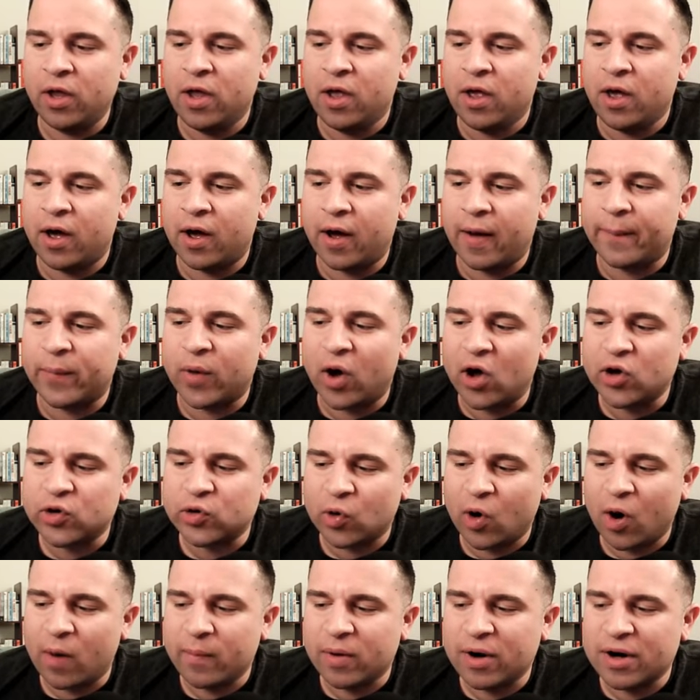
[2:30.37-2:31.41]
Um, Under
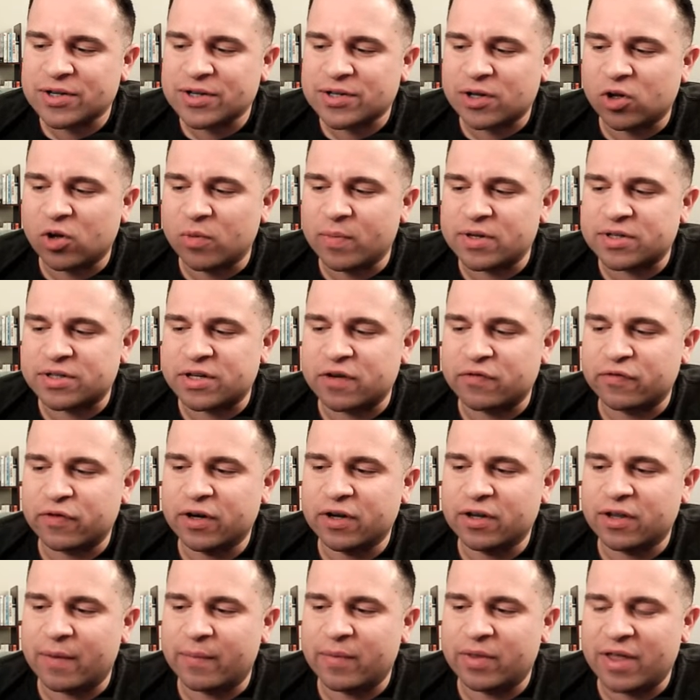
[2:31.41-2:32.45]
Armour is a little bit different.
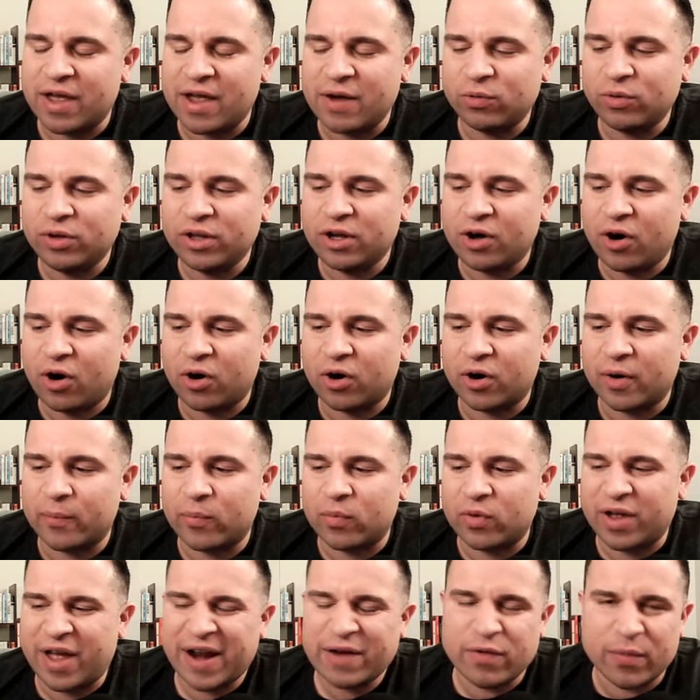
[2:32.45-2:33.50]
I mean, they really are
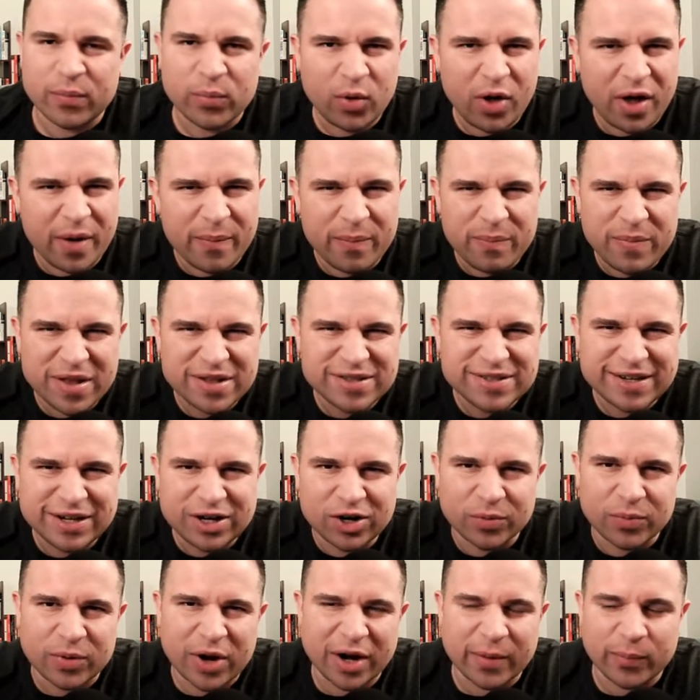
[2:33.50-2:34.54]
kind of a, a mid tier
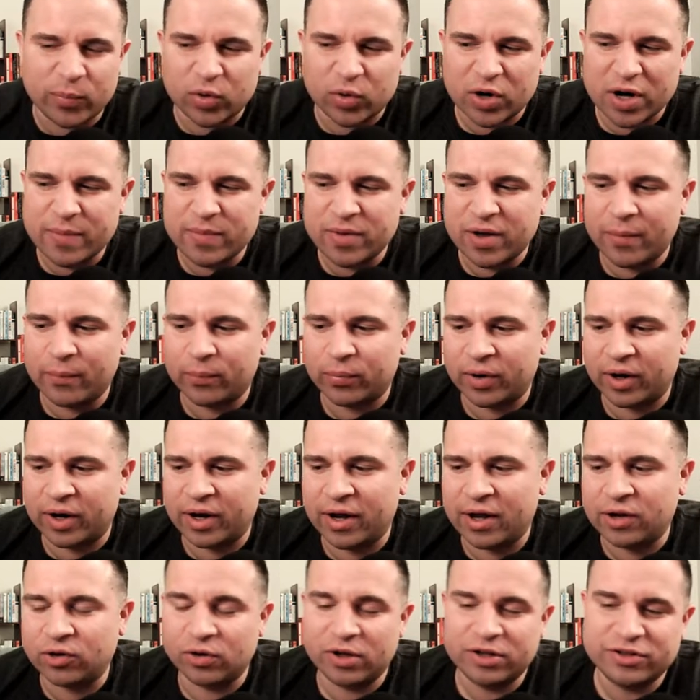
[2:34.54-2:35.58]
kind of premium
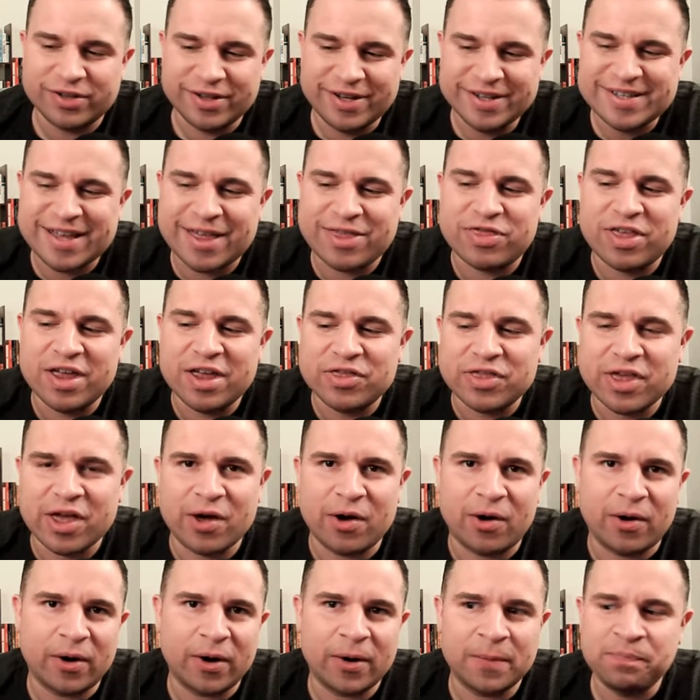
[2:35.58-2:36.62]
brand, or at least, at least I think they
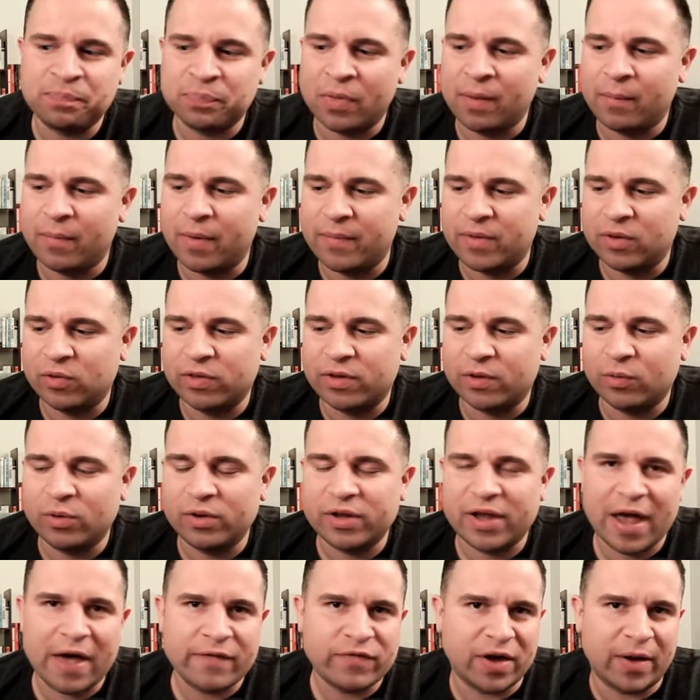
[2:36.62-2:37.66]
are. But I mean, they're really
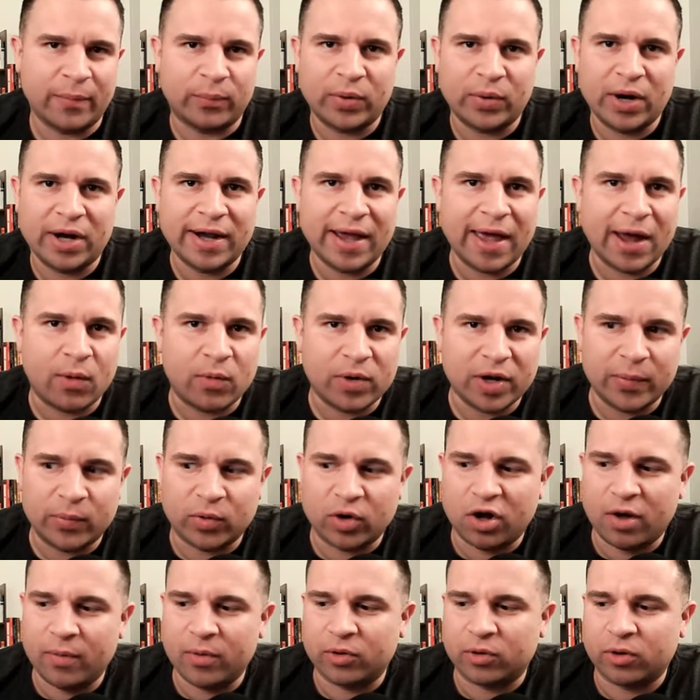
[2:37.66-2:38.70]
having a brand equity
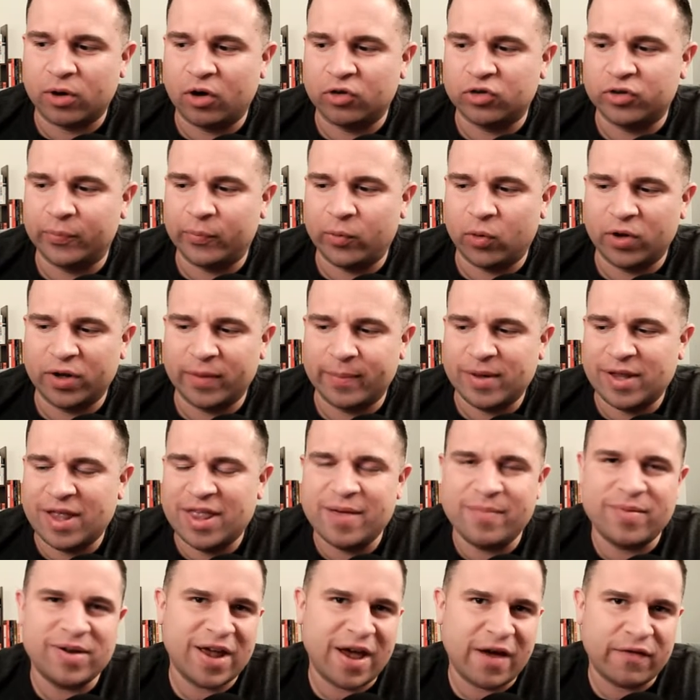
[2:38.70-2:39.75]
problem across the board. They, have been
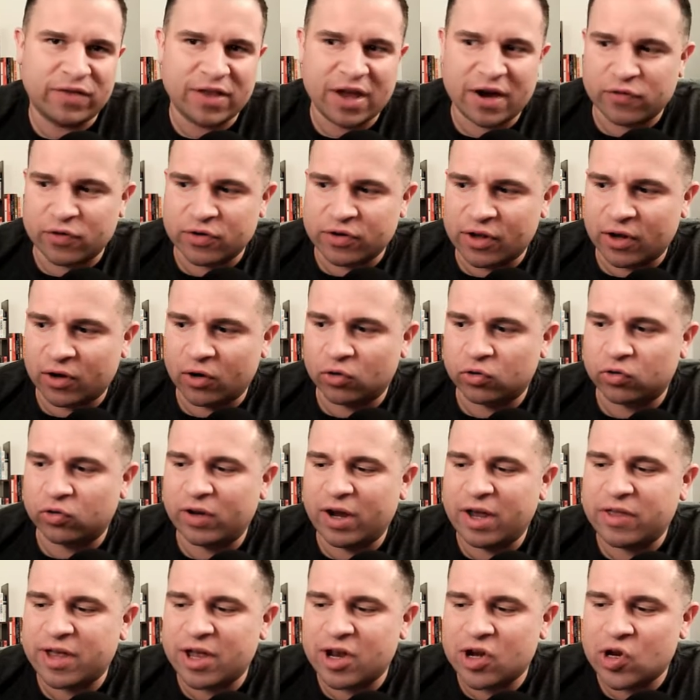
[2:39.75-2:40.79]
having that for years. It's not
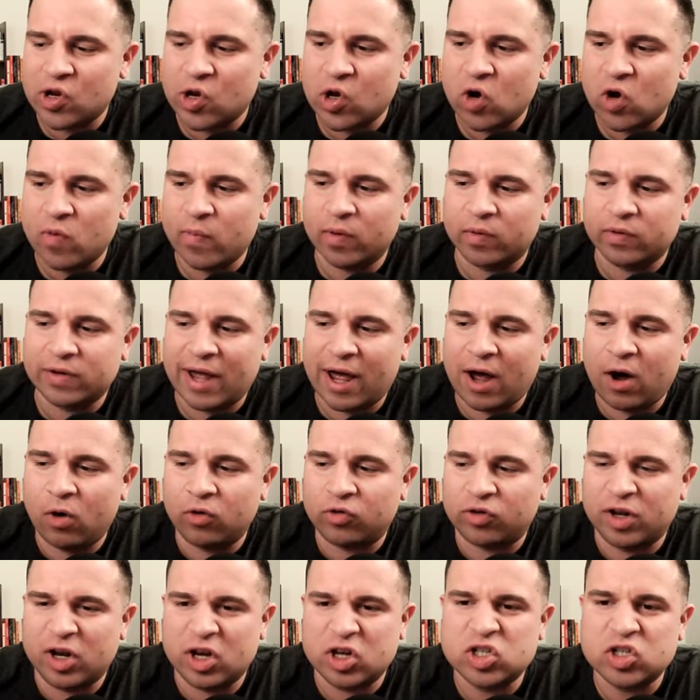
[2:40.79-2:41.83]
anything new, but now it's
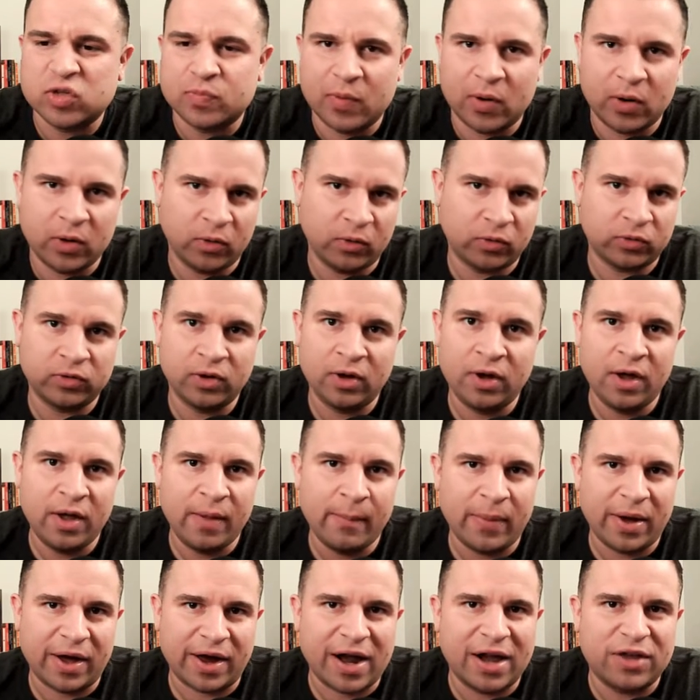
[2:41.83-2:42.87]
getting exposed
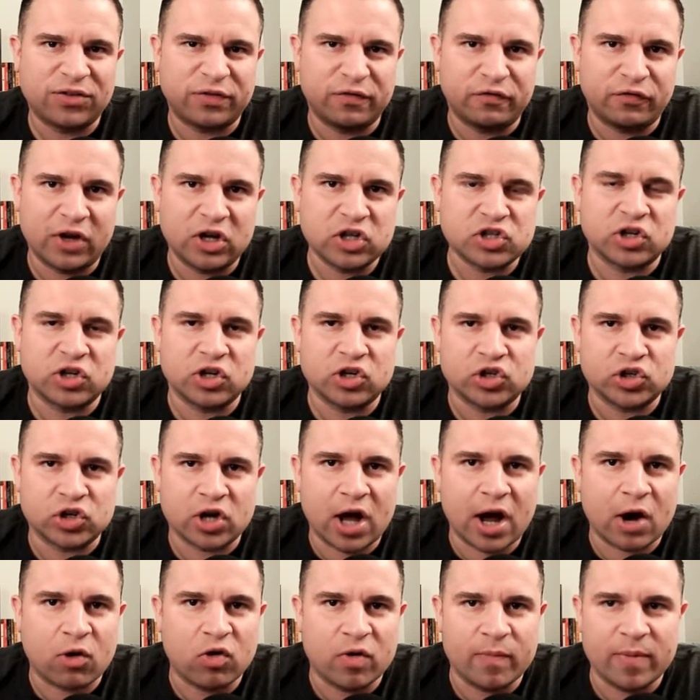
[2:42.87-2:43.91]
by kind of inflationary
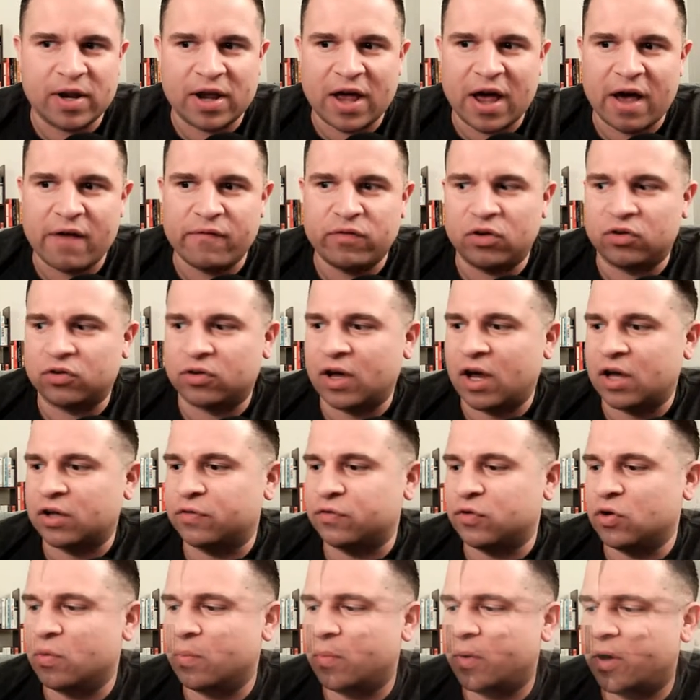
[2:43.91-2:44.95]
shock we've been having in the last
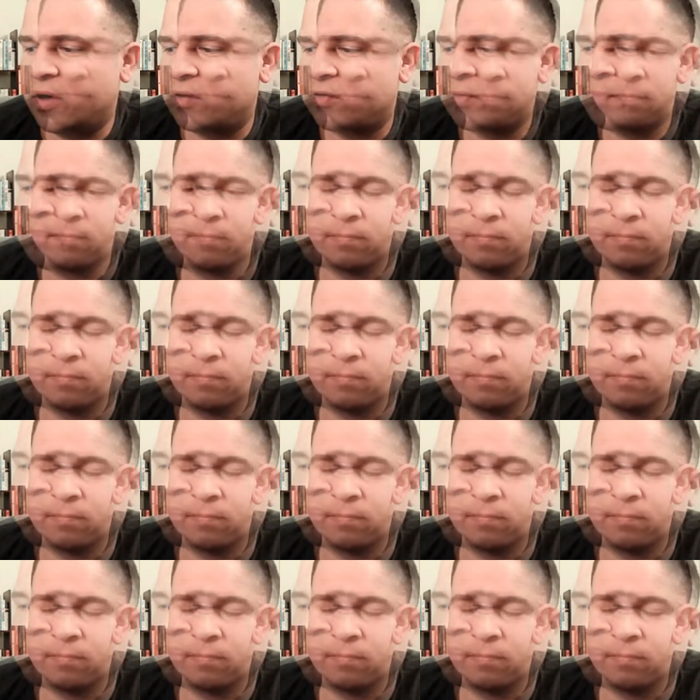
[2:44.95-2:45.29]
few months.